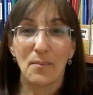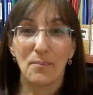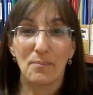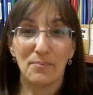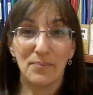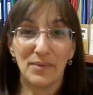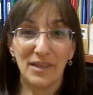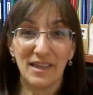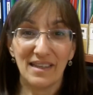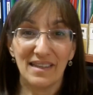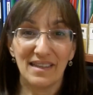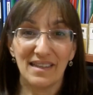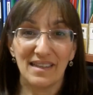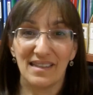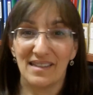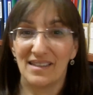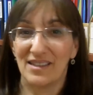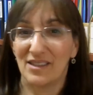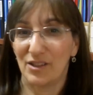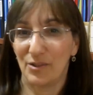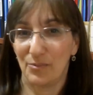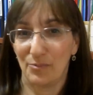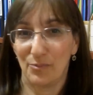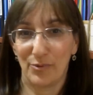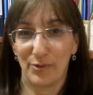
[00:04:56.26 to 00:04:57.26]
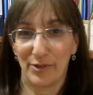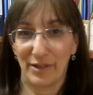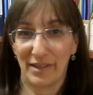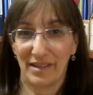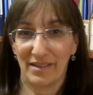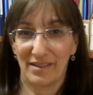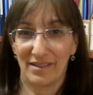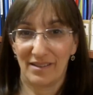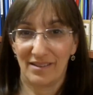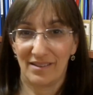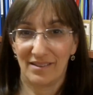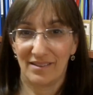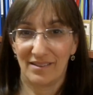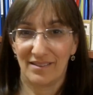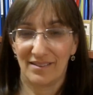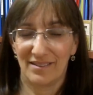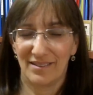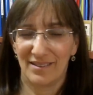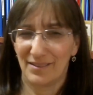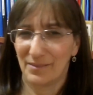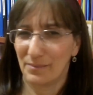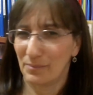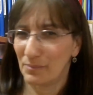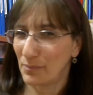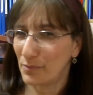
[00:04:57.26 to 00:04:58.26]
B is to breathe.
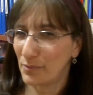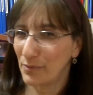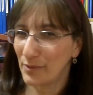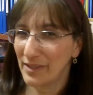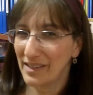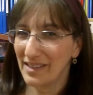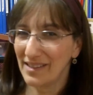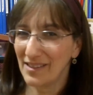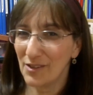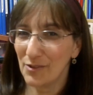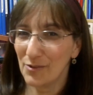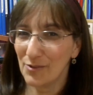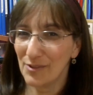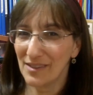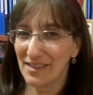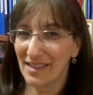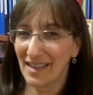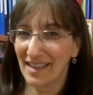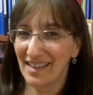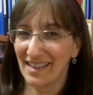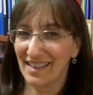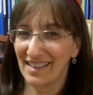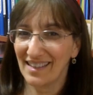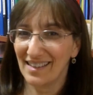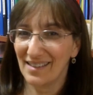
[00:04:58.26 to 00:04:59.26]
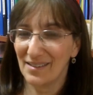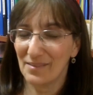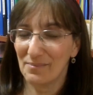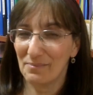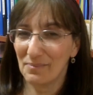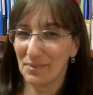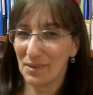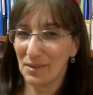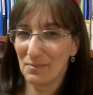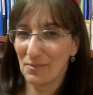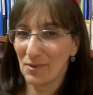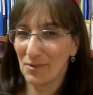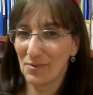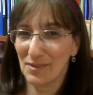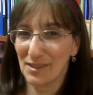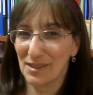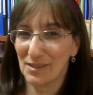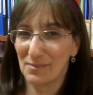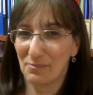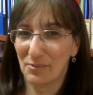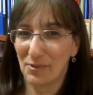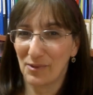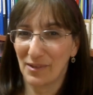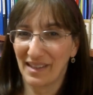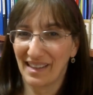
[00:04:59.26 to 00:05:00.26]
Breathe, you say? but I'm always
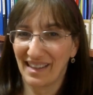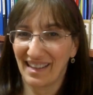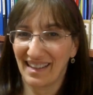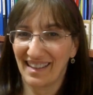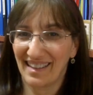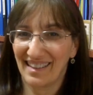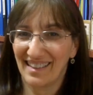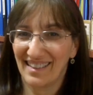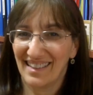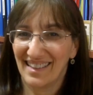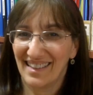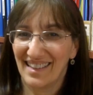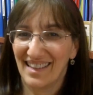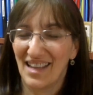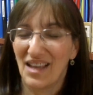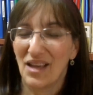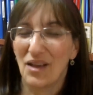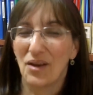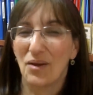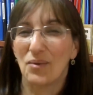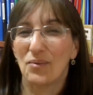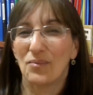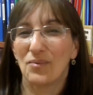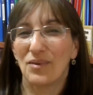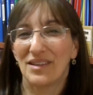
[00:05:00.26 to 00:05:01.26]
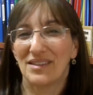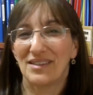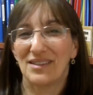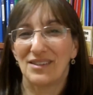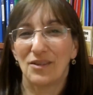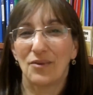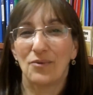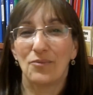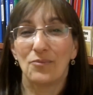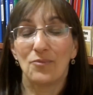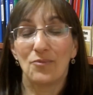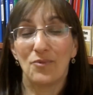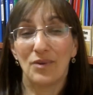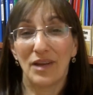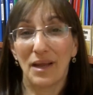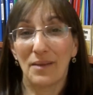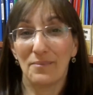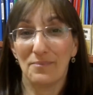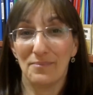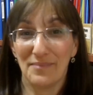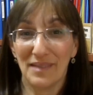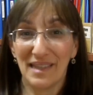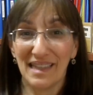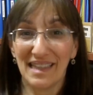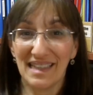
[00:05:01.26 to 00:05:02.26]
breathing. Well, so what I
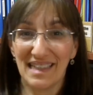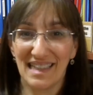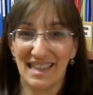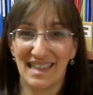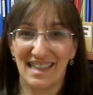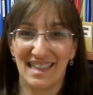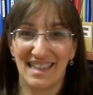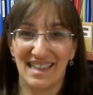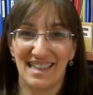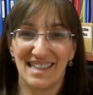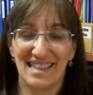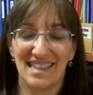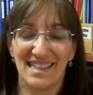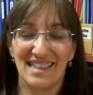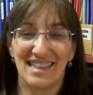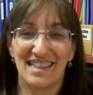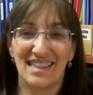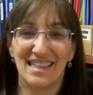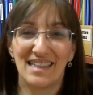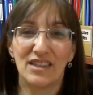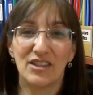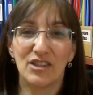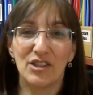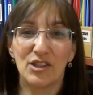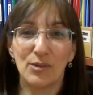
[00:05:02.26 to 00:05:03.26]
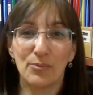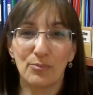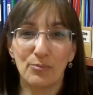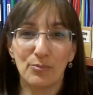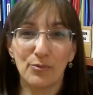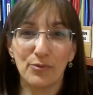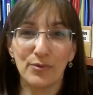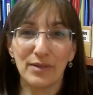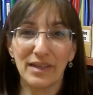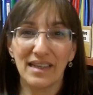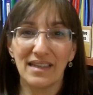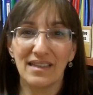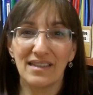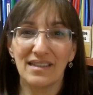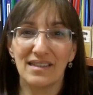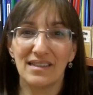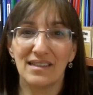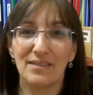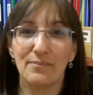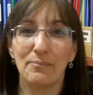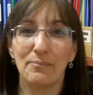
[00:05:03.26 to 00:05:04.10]
mean is to breathe, to